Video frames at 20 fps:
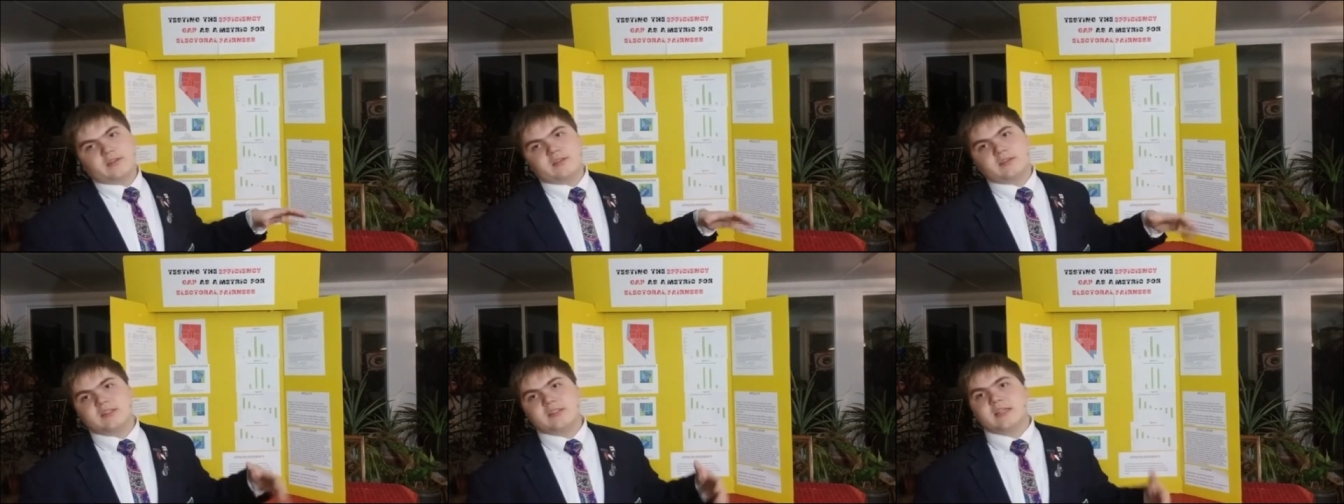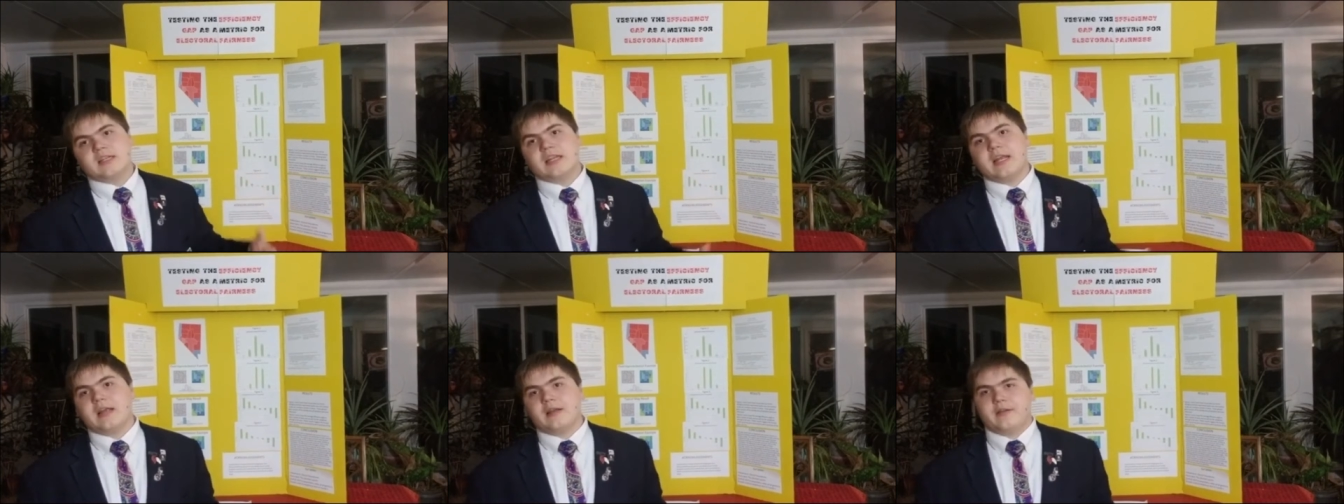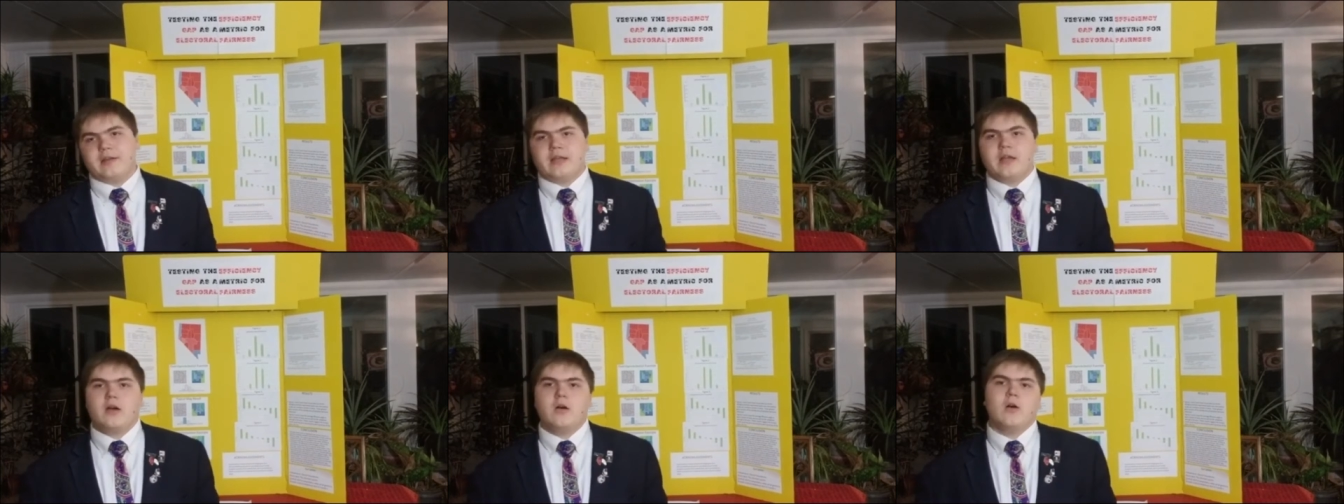
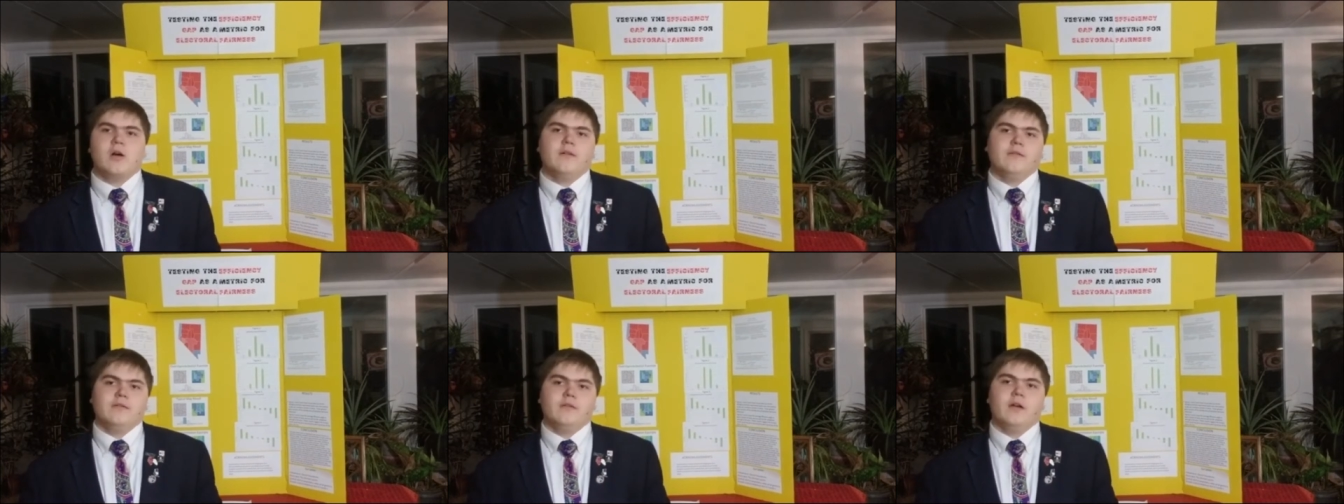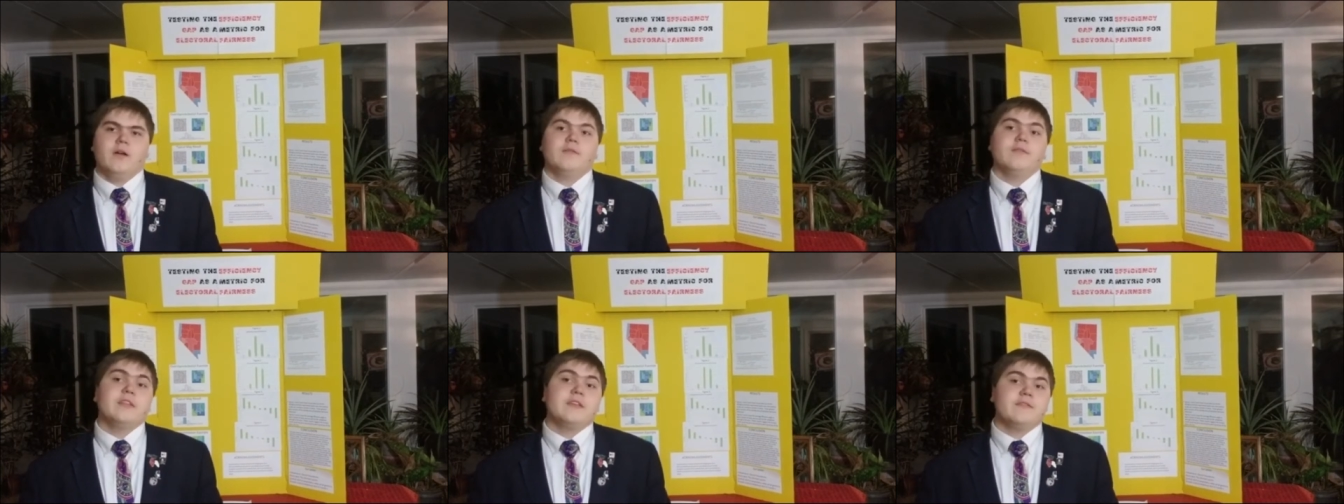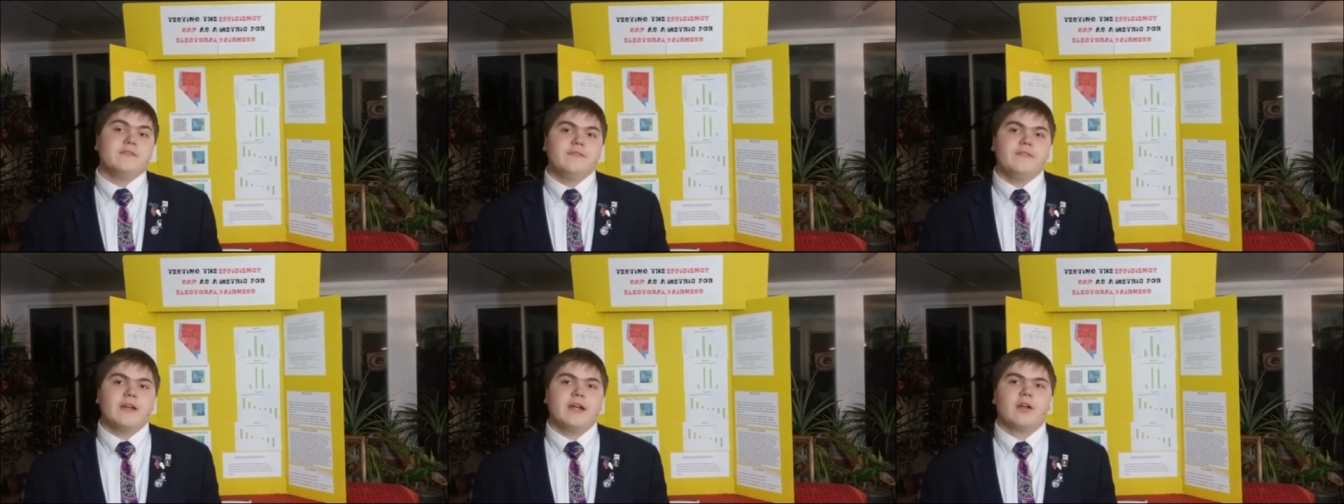scenario of the
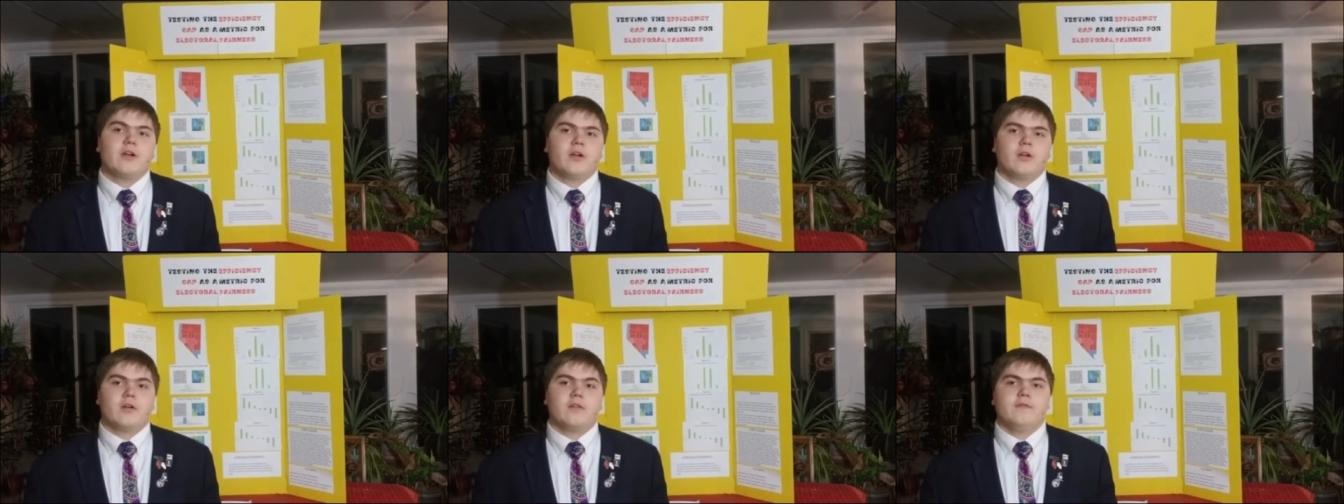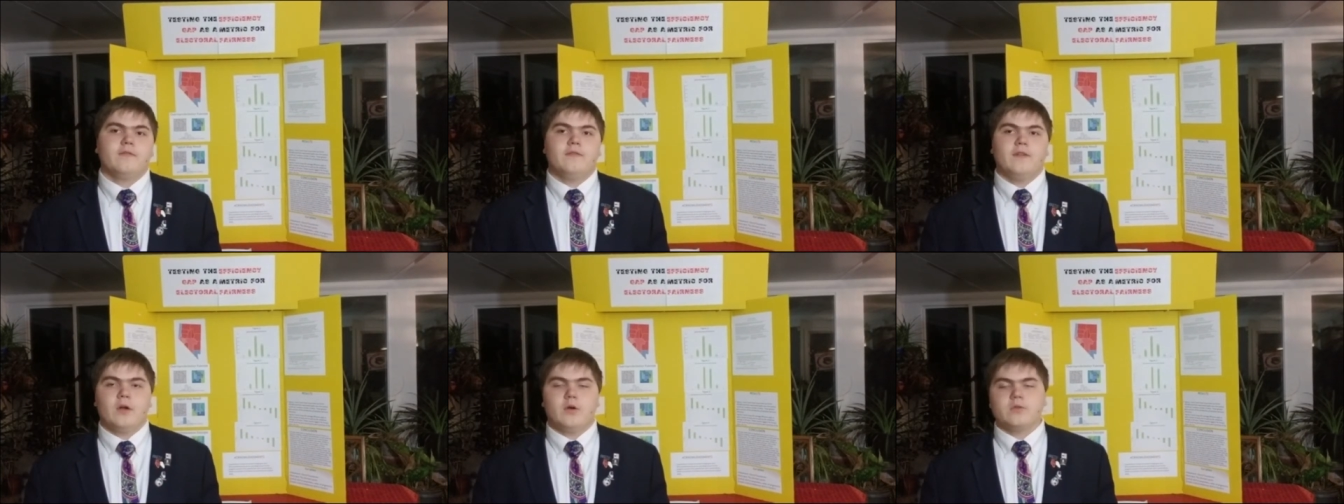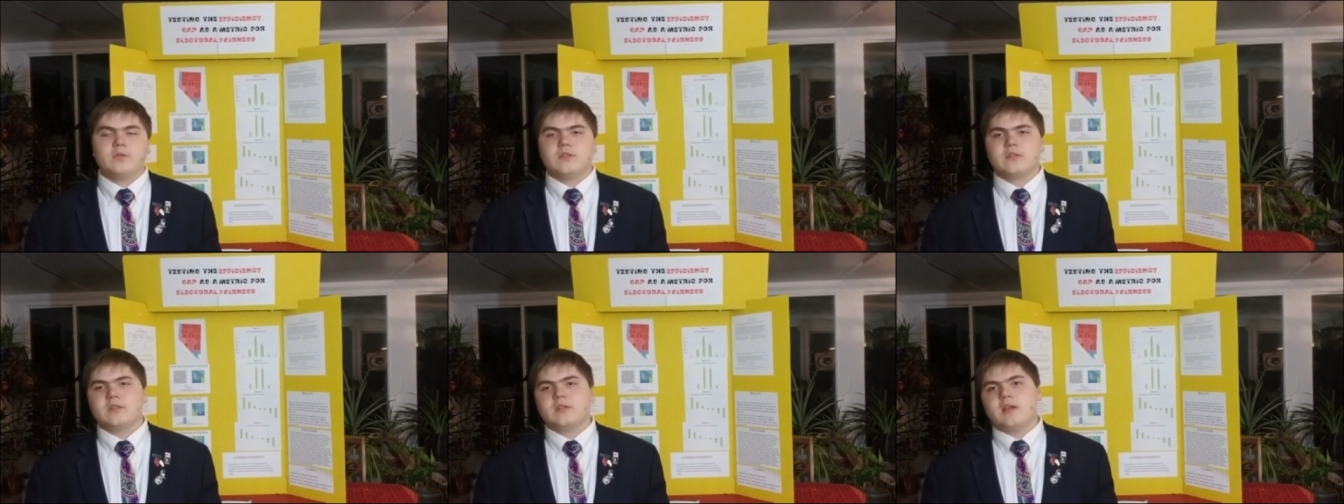fair
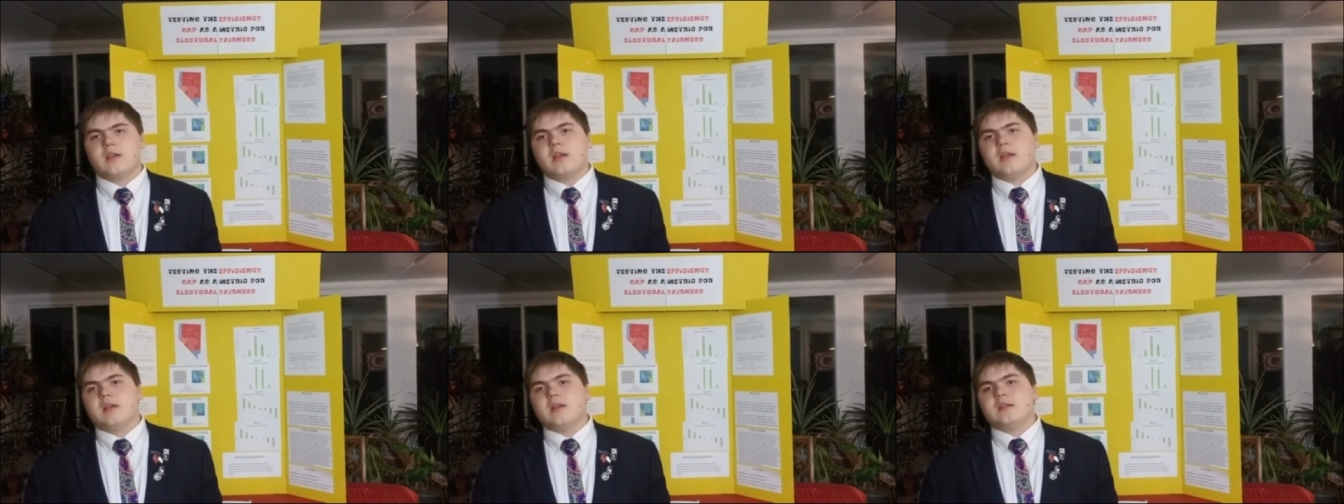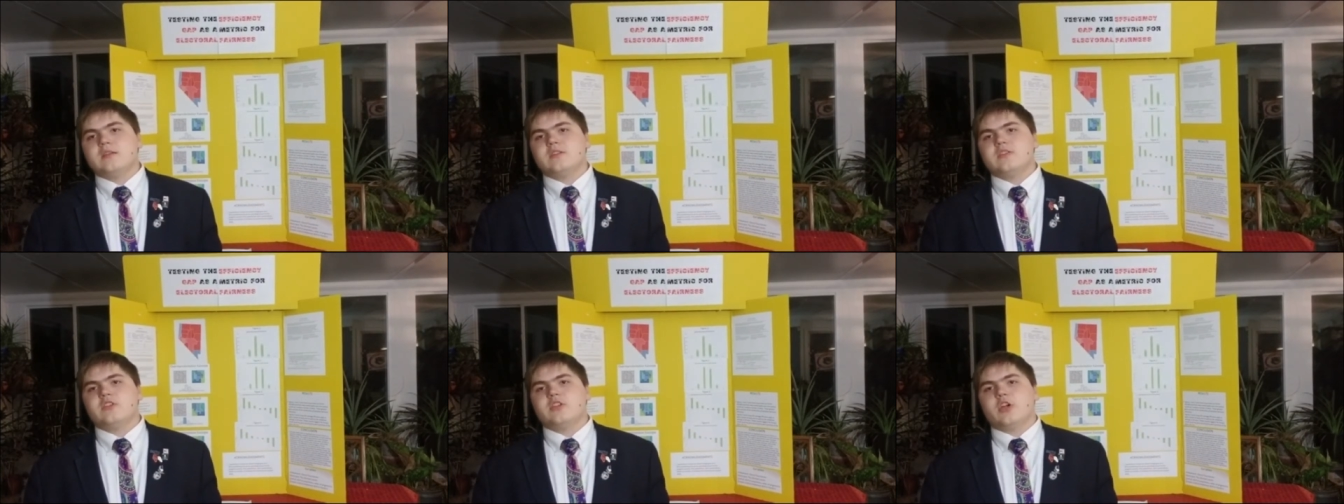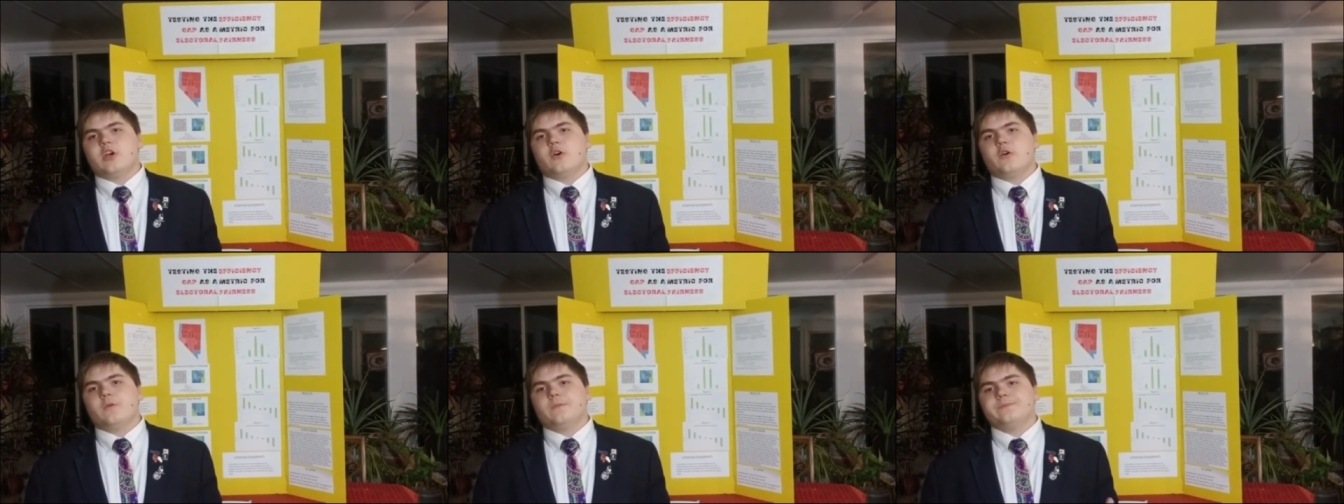votes.
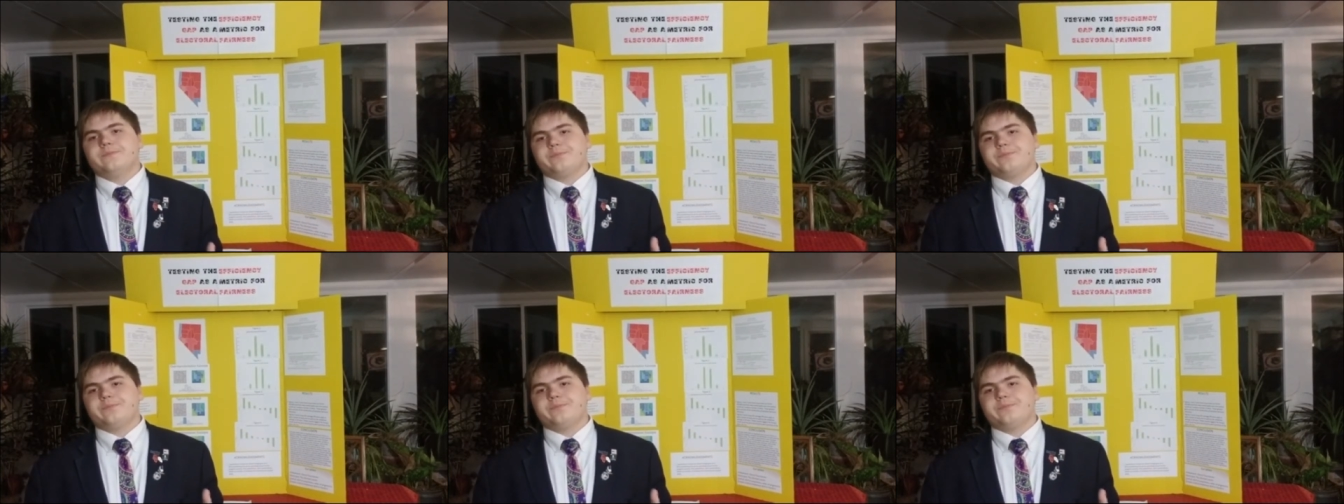So